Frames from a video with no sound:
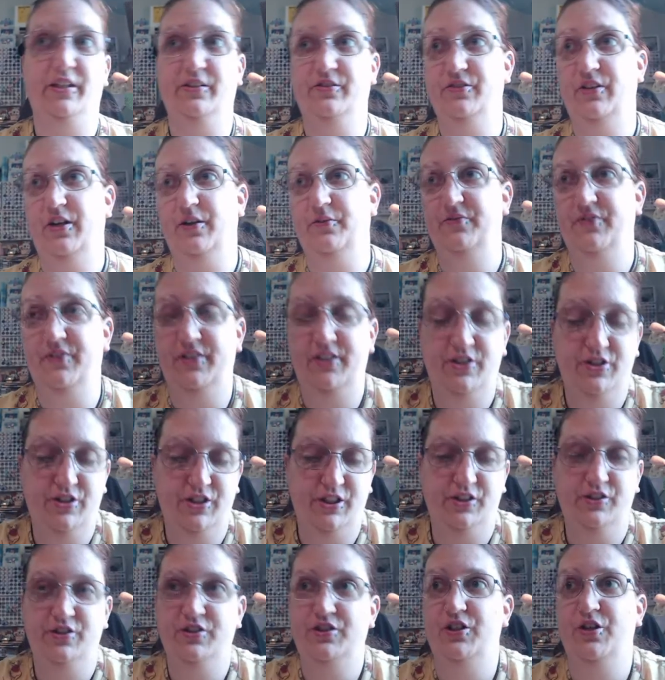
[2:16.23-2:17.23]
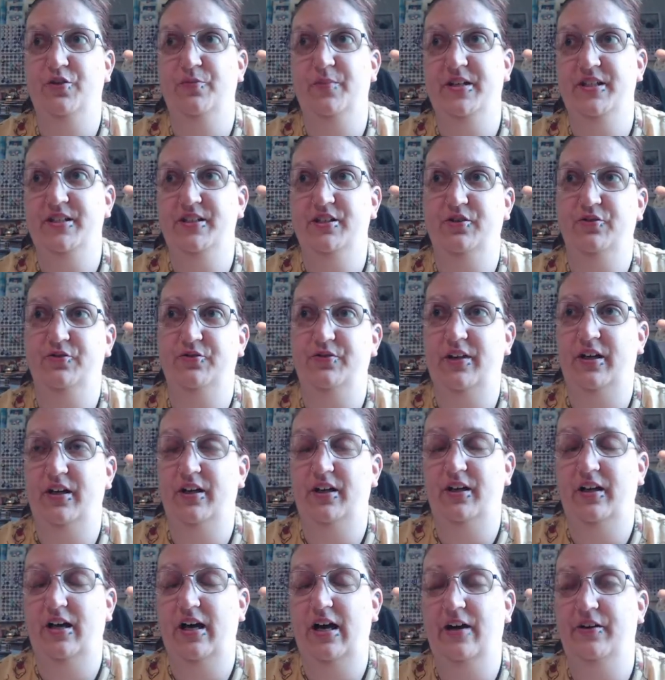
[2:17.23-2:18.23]
So I'm finishing to share myself
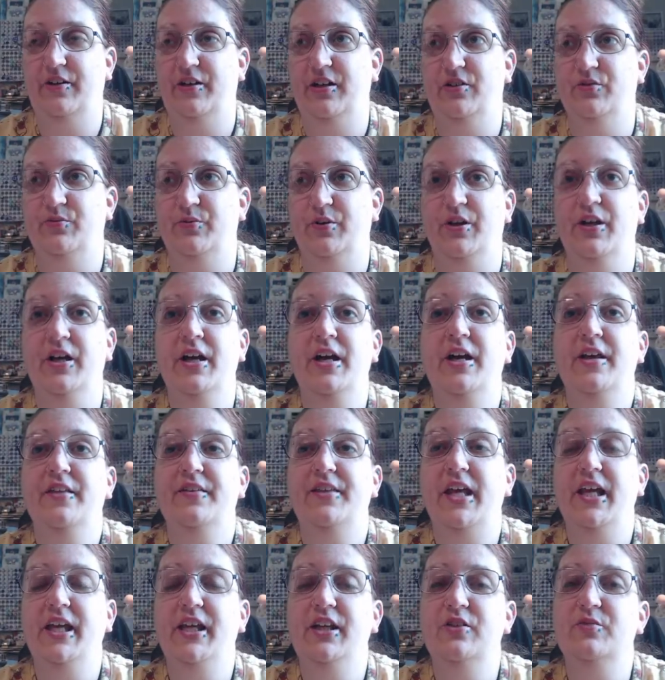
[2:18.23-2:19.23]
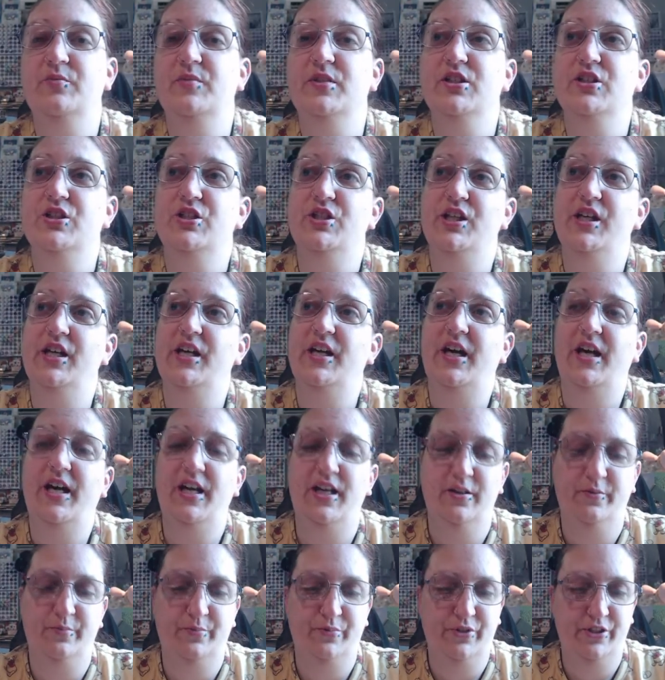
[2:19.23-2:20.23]
out as well. Thank you, Miss Gia. I
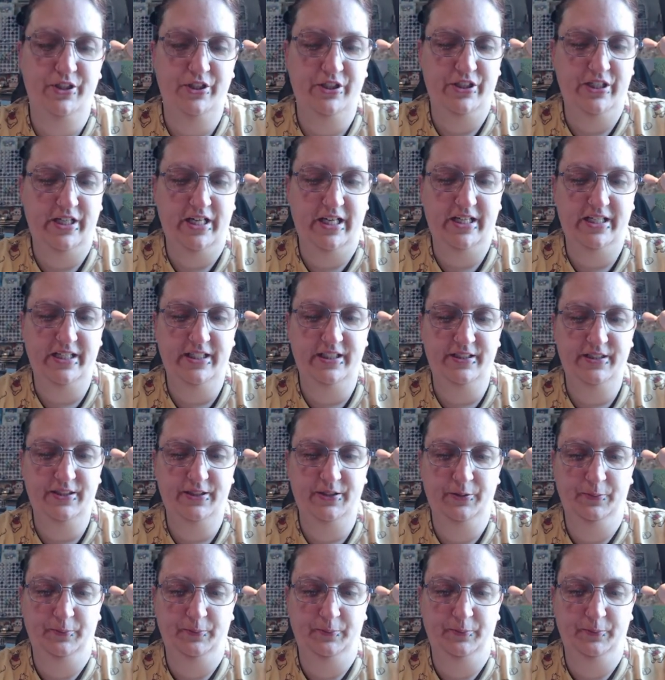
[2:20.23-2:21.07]
appreciate it.